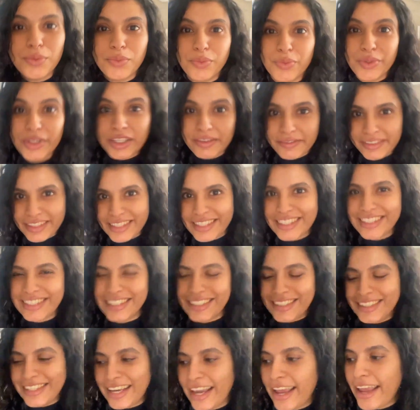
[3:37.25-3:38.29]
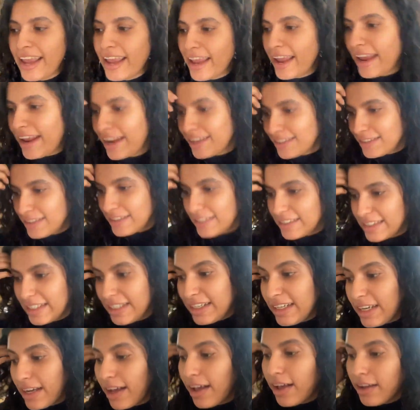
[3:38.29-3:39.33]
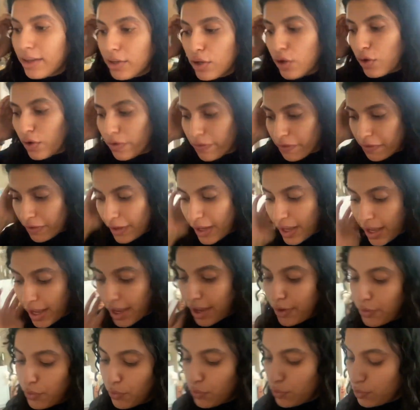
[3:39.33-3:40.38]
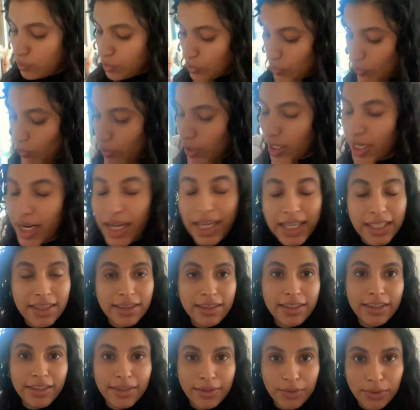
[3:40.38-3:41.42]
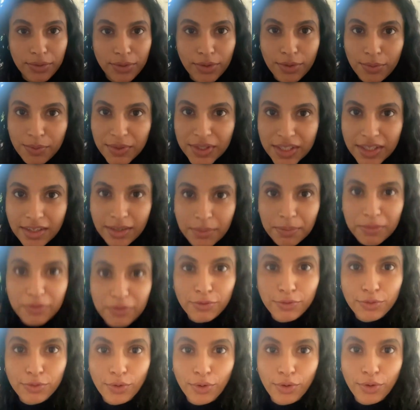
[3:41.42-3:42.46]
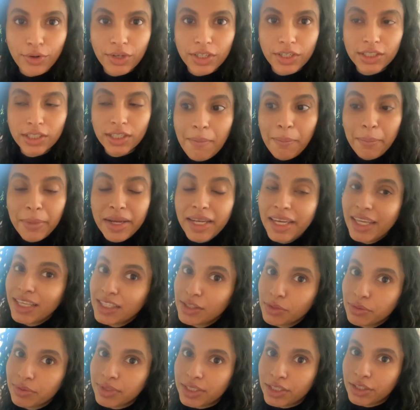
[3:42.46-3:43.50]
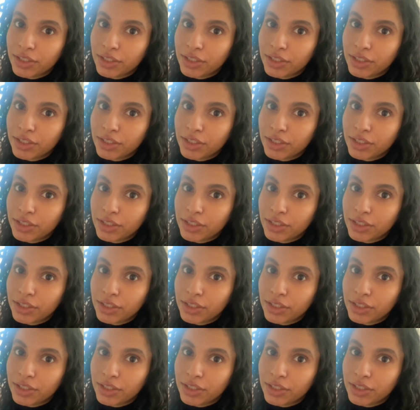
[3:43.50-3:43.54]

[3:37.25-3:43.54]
We will sit and drink our coffee and also write the YouTube script for my next week.